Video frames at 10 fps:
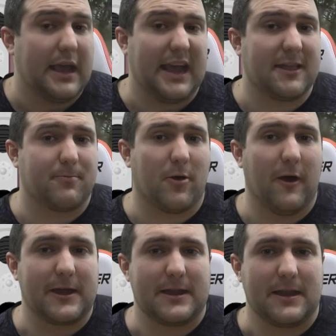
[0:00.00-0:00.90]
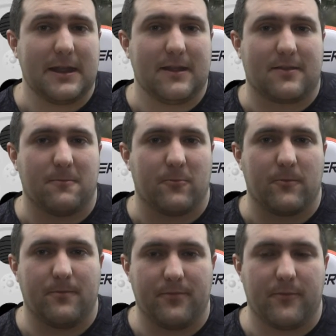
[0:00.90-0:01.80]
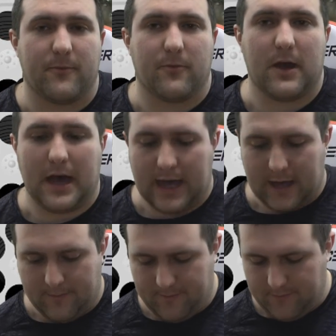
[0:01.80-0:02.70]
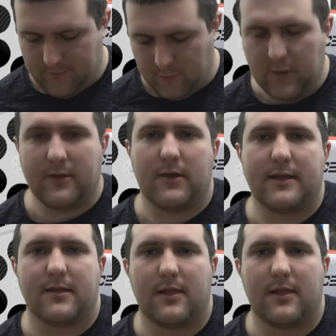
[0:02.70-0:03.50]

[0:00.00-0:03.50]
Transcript: It's probably gonna need some rewrites